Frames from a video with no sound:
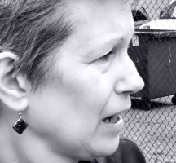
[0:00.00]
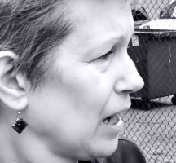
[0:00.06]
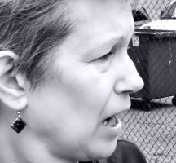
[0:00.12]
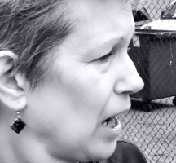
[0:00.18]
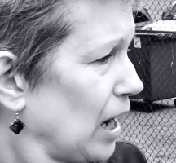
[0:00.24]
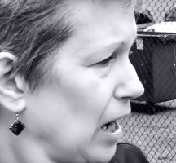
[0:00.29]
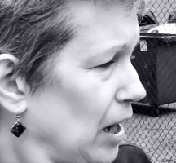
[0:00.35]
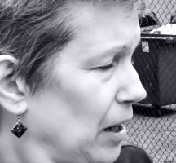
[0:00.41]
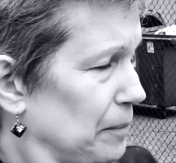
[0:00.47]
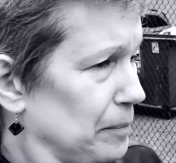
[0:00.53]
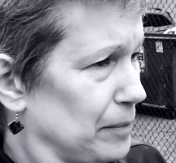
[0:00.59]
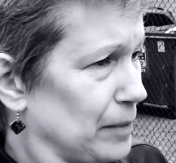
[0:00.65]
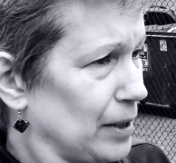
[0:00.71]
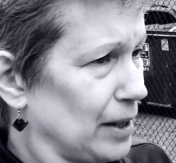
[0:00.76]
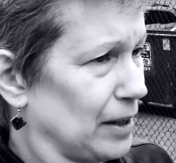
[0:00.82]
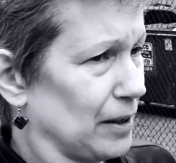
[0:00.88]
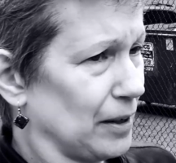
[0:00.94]

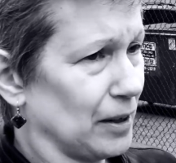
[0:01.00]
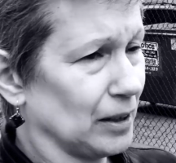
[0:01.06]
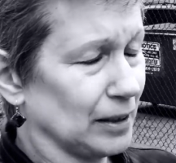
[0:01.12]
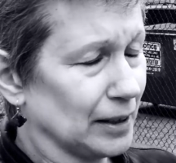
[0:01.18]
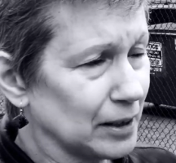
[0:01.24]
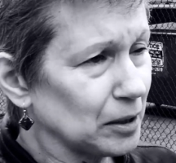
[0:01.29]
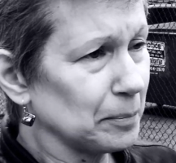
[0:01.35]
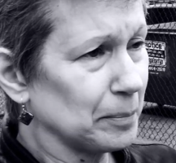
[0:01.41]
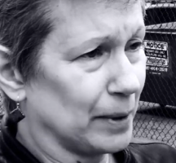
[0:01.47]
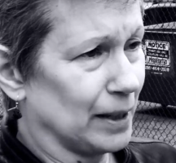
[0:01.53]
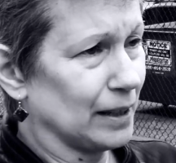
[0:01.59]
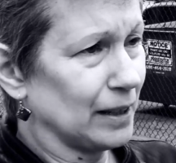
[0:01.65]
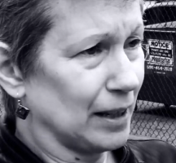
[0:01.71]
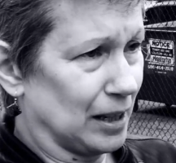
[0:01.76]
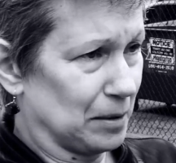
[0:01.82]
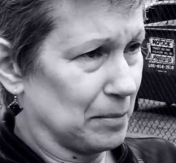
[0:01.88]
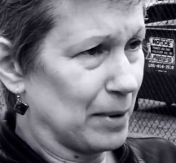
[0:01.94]
a little
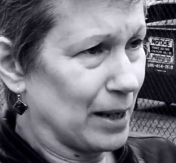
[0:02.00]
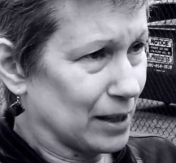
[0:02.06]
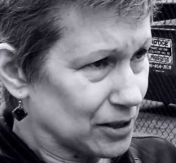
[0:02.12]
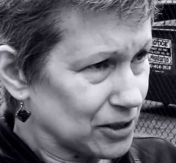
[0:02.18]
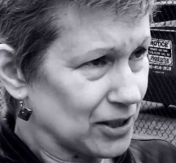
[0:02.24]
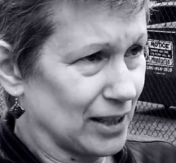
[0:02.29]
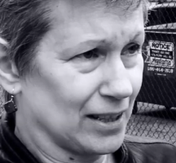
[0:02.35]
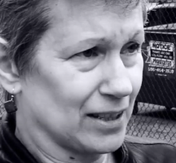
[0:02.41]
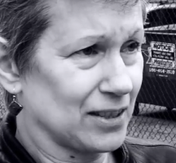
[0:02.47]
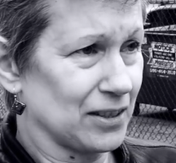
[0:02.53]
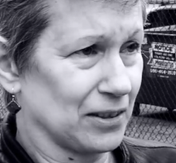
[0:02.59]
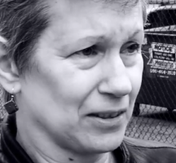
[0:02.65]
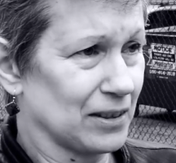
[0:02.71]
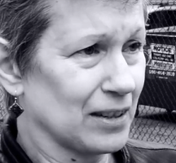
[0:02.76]
bit in Manchester,